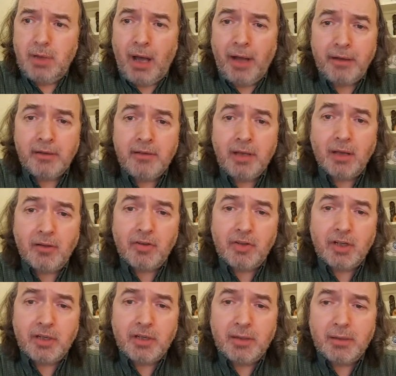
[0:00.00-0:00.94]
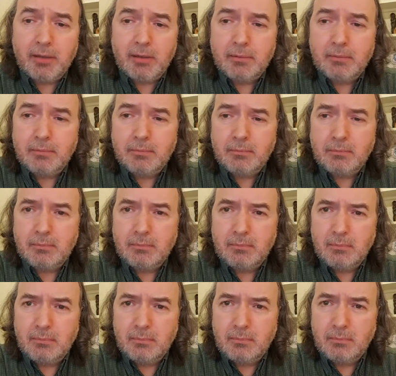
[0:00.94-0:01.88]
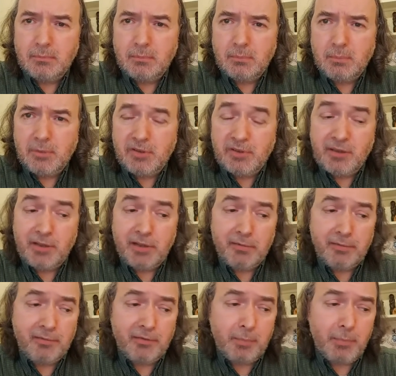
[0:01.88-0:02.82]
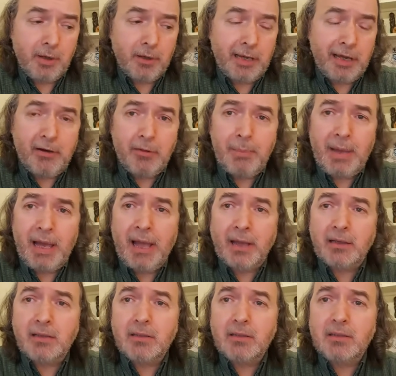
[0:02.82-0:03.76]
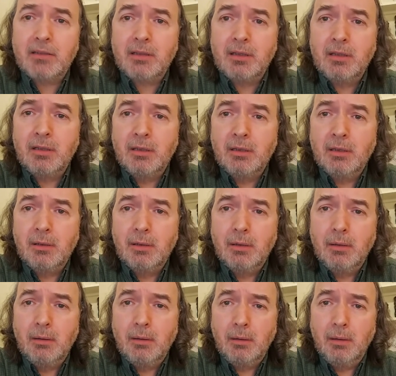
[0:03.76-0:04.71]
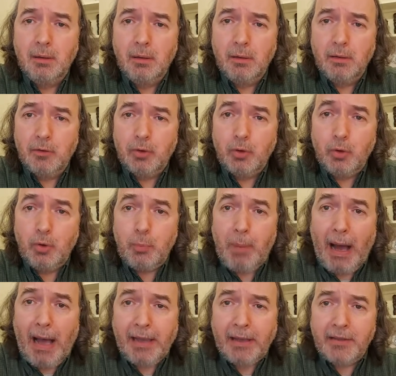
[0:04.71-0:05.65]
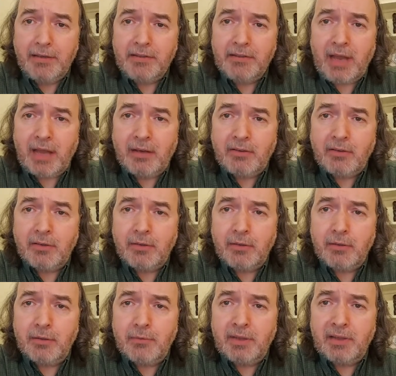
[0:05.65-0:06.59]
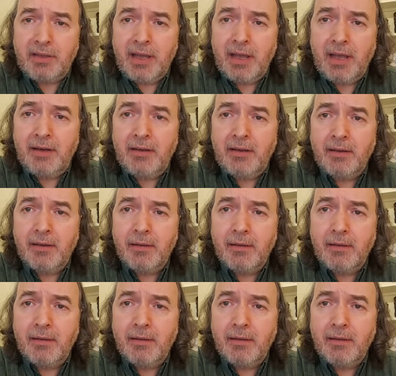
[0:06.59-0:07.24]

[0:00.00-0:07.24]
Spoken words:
untouching, stiff upon our backs, two pious statues of the dead,